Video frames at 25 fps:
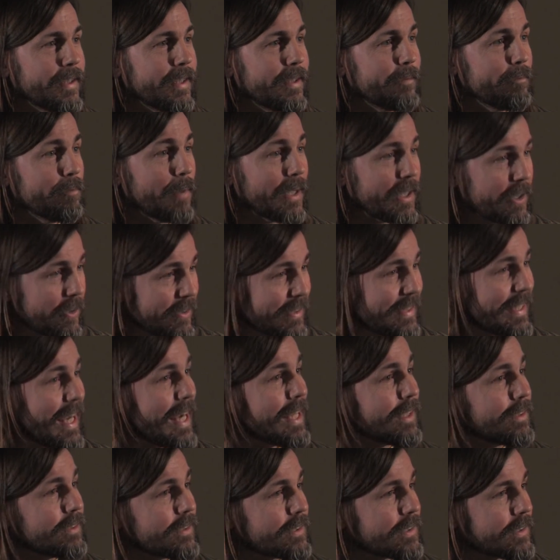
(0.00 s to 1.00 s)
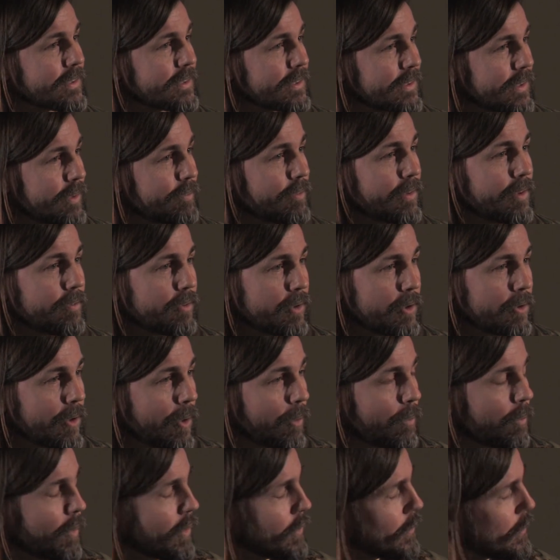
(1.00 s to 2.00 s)
make you dance even if you
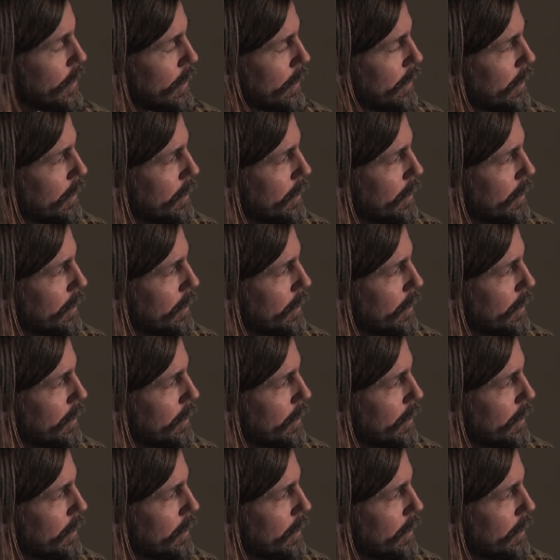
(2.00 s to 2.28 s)
don't want to.